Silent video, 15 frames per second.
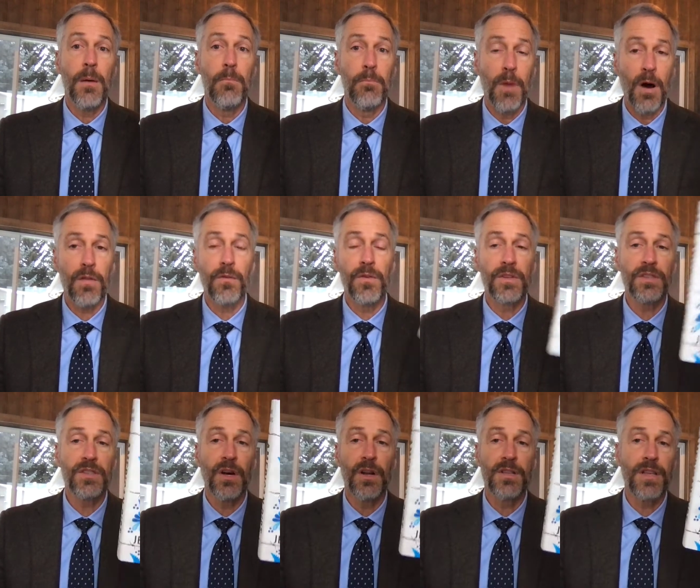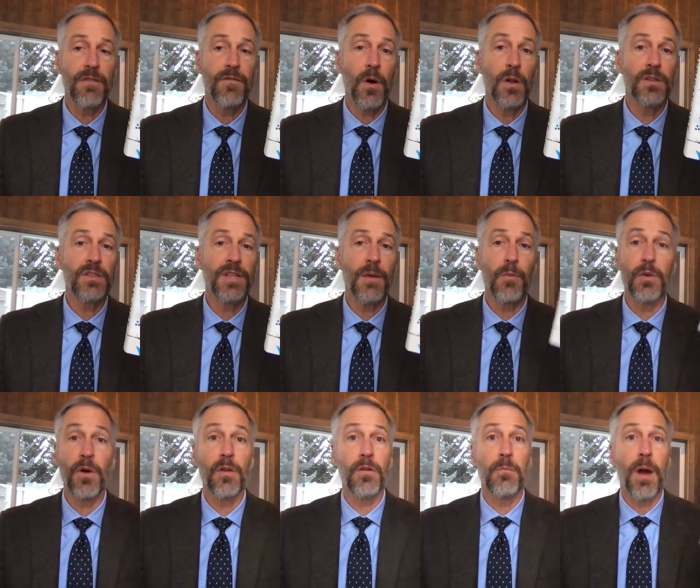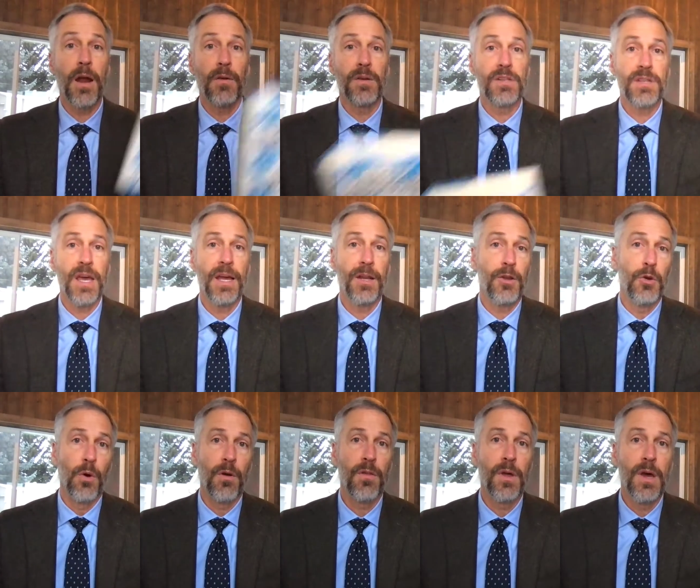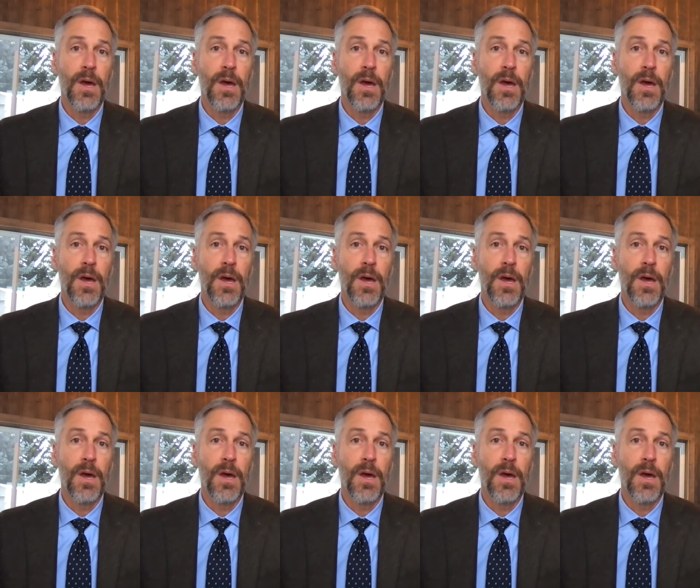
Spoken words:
mother and the son as they fall in step with other migrants headed north,